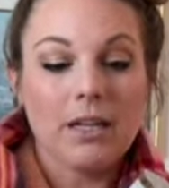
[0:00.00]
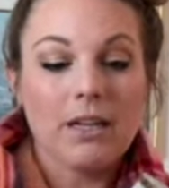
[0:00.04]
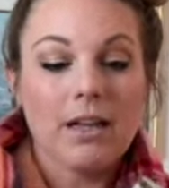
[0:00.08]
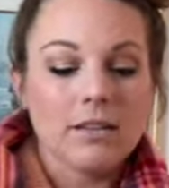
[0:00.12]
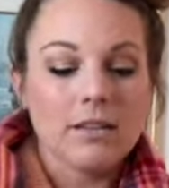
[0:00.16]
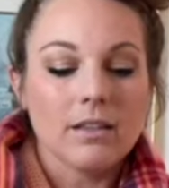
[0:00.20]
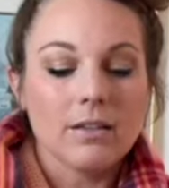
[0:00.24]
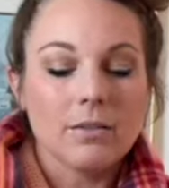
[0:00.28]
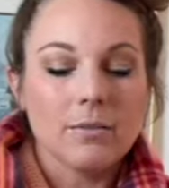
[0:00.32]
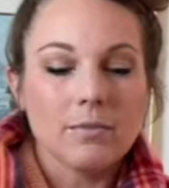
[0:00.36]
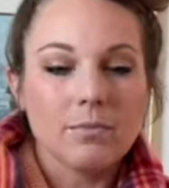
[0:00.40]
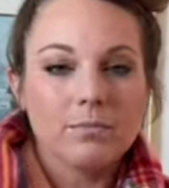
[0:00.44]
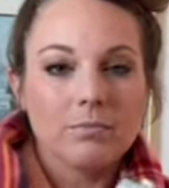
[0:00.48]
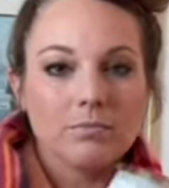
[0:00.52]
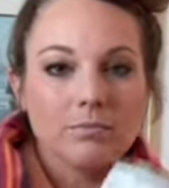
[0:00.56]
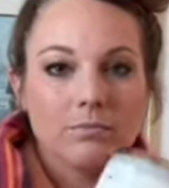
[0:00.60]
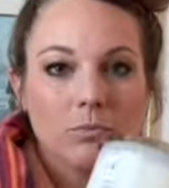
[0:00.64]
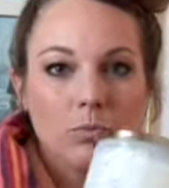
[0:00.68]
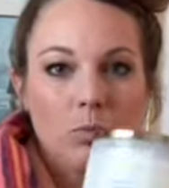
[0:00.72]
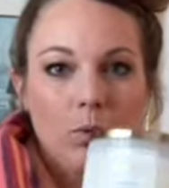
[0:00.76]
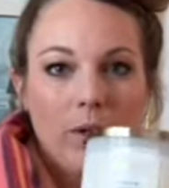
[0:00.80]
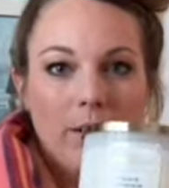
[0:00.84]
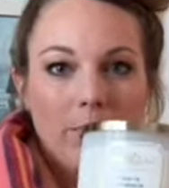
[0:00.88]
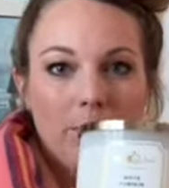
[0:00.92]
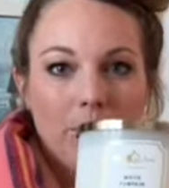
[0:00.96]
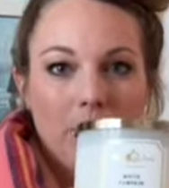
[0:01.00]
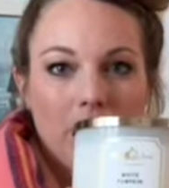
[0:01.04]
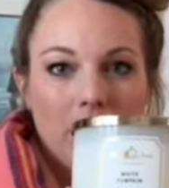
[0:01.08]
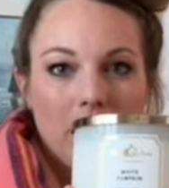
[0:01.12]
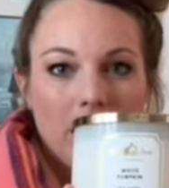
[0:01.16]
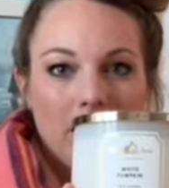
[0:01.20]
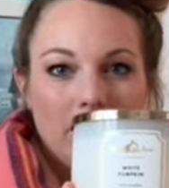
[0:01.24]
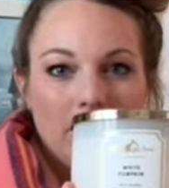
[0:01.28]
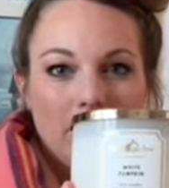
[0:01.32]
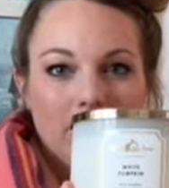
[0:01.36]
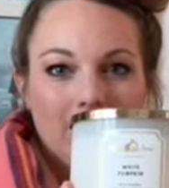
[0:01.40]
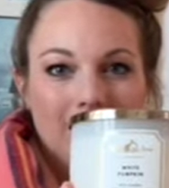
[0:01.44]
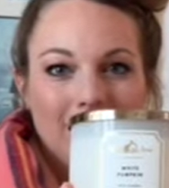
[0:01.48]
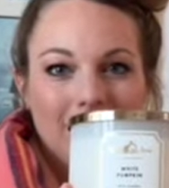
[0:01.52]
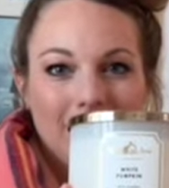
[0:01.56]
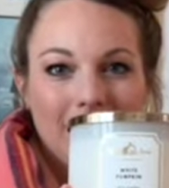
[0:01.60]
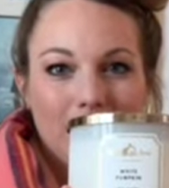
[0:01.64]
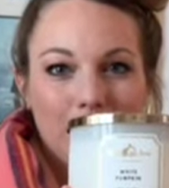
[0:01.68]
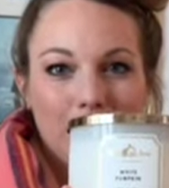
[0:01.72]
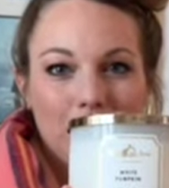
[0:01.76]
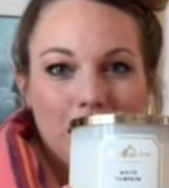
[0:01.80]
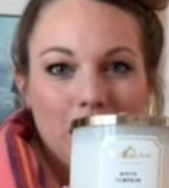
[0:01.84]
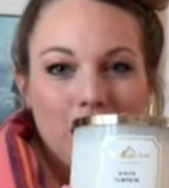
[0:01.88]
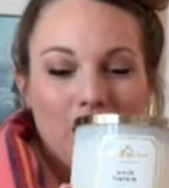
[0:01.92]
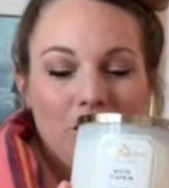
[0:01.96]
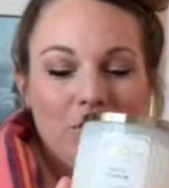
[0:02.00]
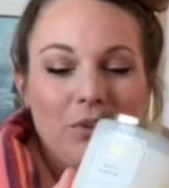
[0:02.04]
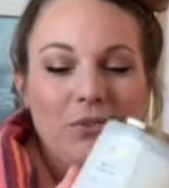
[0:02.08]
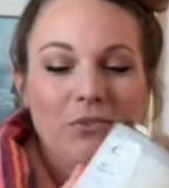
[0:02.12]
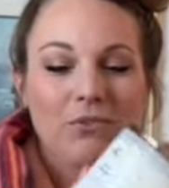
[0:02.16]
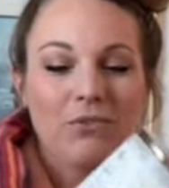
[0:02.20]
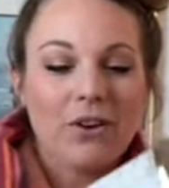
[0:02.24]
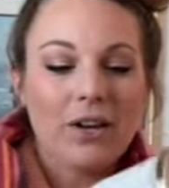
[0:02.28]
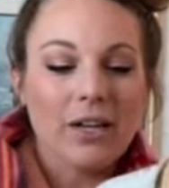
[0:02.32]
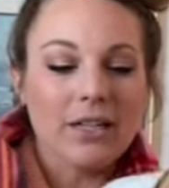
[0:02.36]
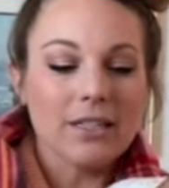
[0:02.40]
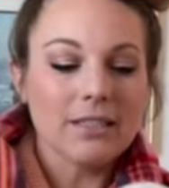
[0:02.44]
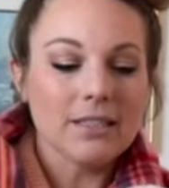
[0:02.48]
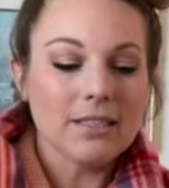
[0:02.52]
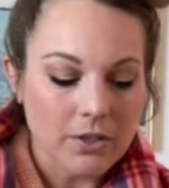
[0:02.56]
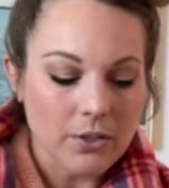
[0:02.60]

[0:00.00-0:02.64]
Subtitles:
The White Barn label on the front.